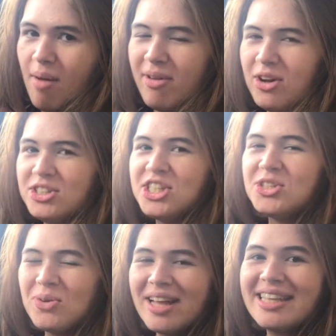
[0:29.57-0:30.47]
Because
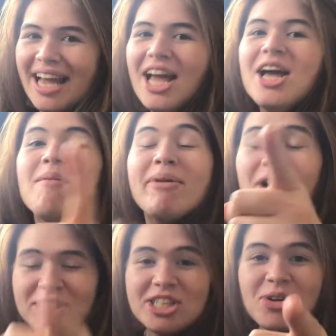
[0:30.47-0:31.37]
she's gonna
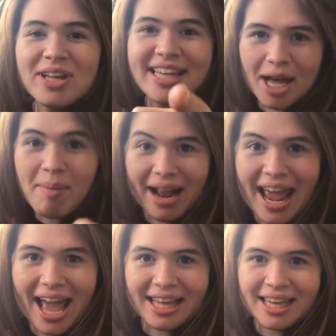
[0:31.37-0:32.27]
tickle my
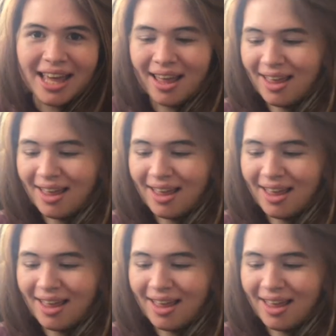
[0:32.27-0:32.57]
neck.